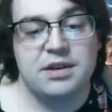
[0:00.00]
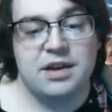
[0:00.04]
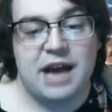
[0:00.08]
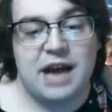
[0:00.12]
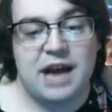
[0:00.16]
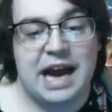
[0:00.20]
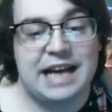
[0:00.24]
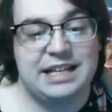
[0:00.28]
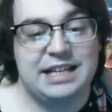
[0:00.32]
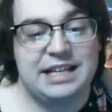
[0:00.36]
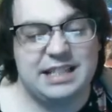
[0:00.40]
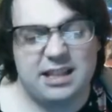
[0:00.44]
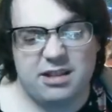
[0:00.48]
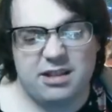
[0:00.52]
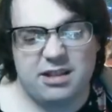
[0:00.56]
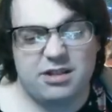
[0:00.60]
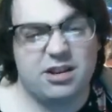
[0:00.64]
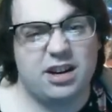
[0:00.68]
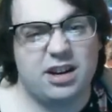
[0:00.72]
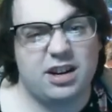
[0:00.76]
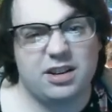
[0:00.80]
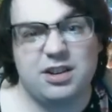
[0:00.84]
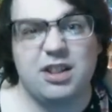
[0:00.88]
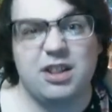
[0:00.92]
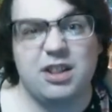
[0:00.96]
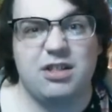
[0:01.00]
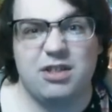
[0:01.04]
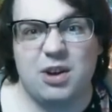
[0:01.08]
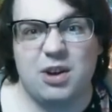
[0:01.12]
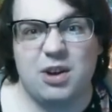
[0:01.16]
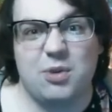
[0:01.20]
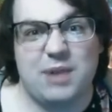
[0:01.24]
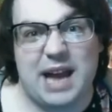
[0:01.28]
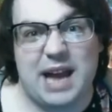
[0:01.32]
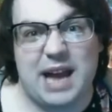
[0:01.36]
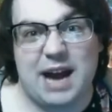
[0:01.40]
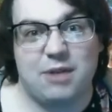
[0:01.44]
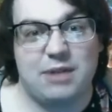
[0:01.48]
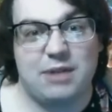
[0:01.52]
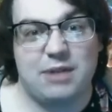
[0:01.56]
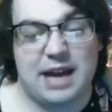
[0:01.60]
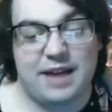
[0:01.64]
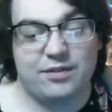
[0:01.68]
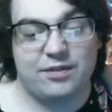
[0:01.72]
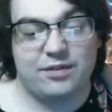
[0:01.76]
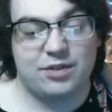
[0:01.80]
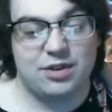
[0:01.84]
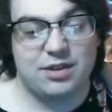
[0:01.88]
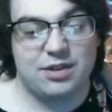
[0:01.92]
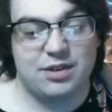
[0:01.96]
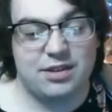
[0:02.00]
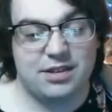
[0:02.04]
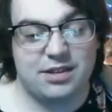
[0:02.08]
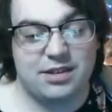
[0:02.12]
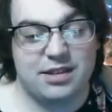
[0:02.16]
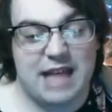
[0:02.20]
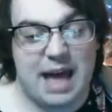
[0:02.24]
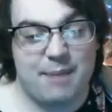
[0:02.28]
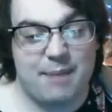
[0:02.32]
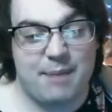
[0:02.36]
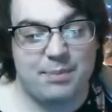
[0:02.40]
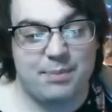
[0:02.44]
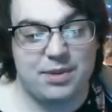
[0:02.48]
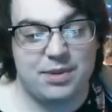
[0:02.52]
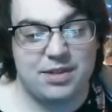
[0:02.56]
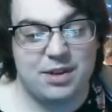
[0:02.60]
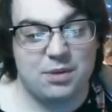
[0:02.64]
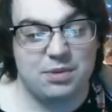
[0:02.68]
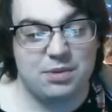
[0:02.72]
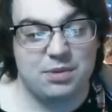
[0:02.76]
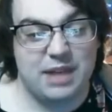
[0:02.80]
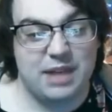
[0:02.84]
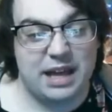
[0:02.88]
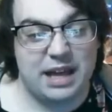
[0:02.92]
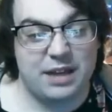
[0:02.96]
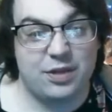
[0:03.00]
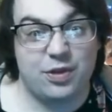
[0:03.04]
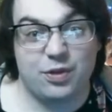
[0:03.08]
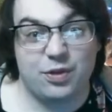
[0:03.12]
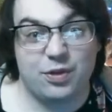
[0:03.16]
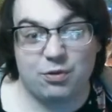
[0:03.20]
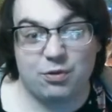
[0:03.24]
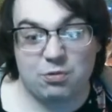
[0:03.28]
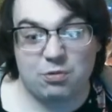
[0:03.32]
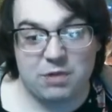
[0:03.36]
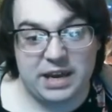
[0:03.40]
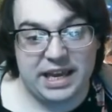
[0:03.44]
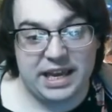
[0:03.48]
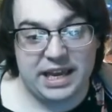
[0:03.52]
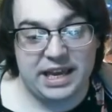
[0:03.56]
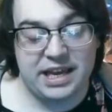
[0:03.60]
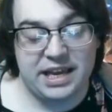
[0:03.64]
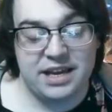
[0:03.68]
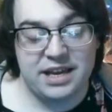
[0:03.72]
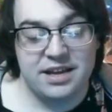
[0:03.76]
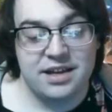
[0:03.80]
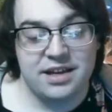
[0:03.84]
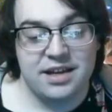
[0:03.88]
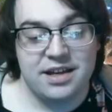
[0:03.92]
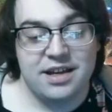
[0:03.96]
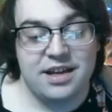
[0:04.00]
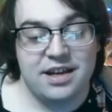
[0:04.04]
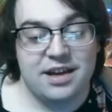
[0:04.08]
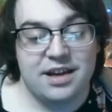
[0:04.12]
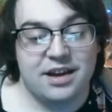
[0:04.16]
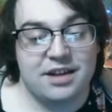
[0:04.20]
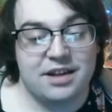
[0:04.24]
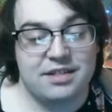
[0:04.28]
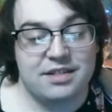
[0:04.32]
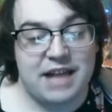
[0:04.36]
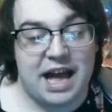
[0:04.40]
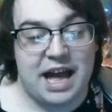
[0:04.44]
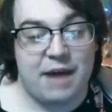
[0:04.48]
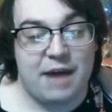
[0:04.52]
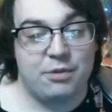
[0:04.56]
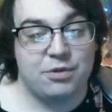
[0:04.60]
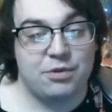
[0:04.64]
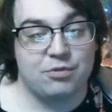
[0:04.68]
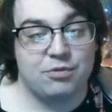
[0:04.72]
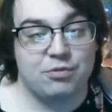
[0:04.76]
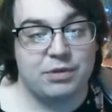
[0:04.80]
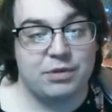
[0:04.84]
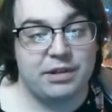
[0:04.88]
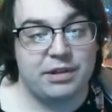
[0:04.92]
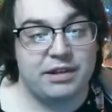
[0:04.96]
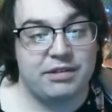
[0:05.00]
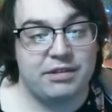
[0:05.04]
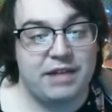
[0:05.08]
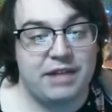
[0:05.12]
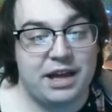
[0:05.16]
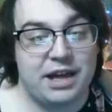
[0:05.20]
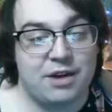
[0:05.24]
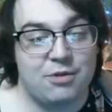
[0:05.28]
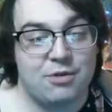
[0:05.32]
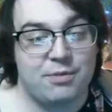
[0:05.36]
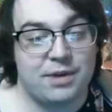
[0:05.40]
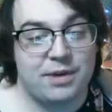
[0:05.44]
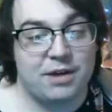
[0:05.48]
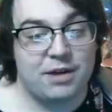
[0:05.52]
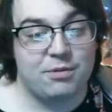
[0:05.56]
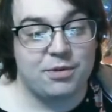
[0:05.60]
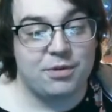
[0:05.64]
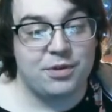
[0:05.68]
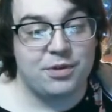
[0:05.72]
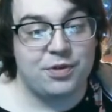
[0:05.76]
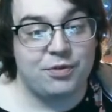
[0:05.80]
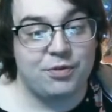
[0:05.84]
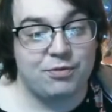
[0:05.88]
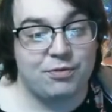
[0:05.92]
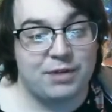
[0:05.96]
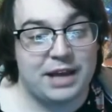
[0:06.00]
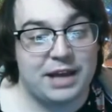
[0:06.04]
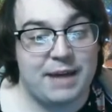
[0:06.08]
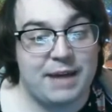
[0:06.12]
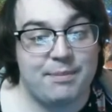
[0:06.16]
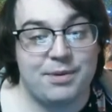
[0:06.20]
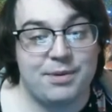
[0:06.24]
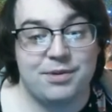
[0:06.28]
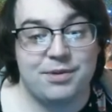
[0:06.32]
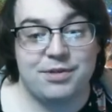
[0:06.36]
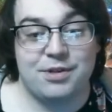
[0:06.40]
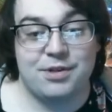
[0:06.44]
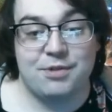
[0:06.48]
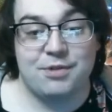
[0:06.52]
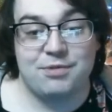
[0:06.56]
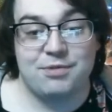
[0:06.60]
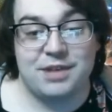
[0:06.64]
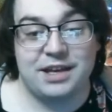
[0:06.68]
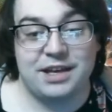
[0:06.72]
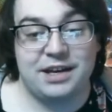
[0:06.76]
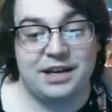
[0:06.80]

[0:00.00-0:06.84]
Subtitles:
I did start to zone out after episode like 3, because I was really like, oh my god, we're 3 episodes in